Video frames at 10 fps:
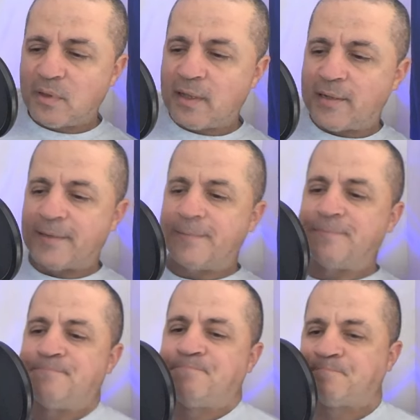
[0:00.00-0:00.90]

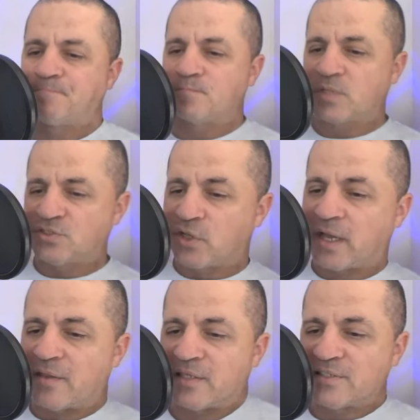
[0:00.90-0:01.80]
Um, so
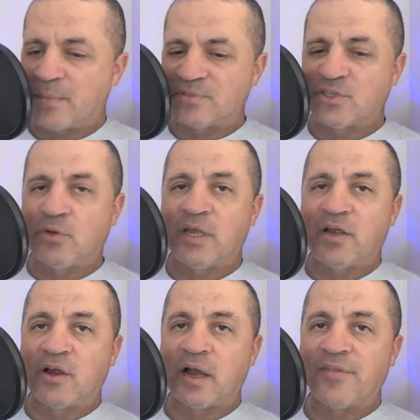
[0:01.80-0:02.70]
yeah, this episode
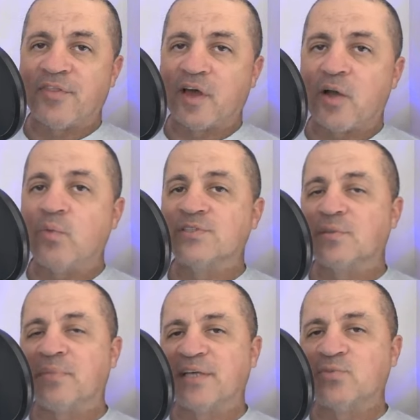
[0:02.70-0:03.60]
here I thought was
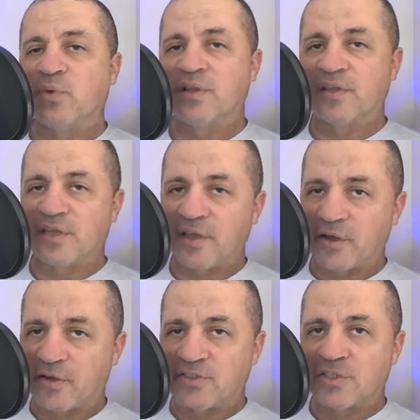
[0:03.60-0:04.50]
the best one of the
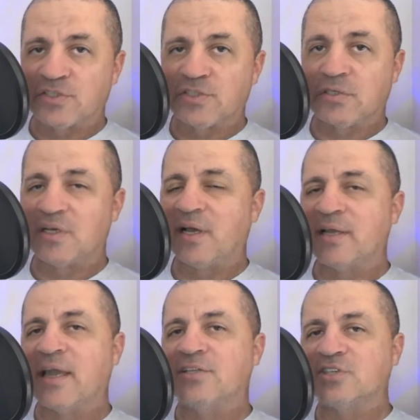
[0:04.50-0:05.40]
year. Just uh,
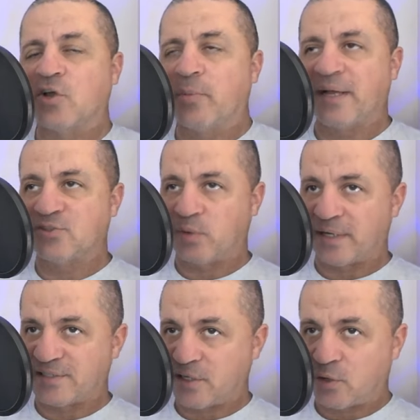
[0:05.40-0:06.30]
again to go back to what
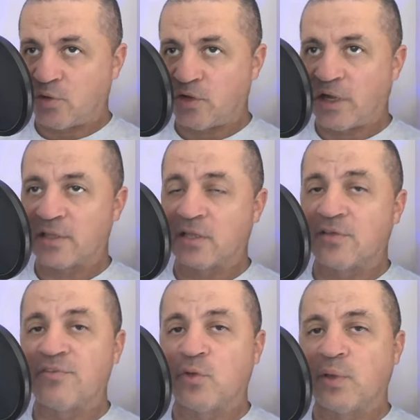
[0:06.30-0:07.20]
I said earlier, I thought
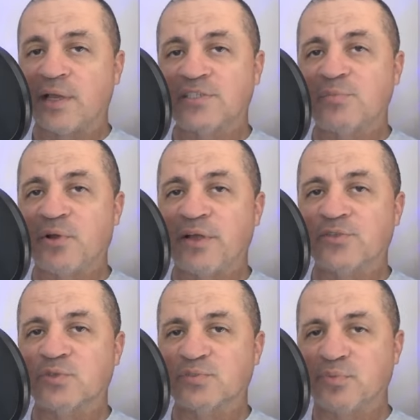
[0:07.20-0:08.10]
the viewing
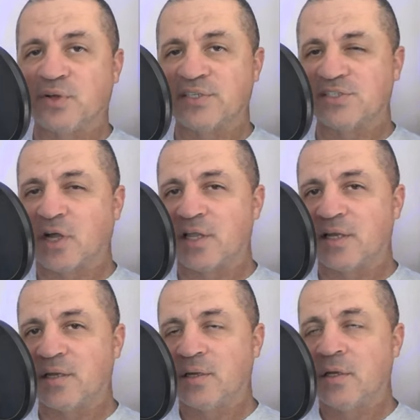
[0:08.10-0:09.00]
experience was pretty solid.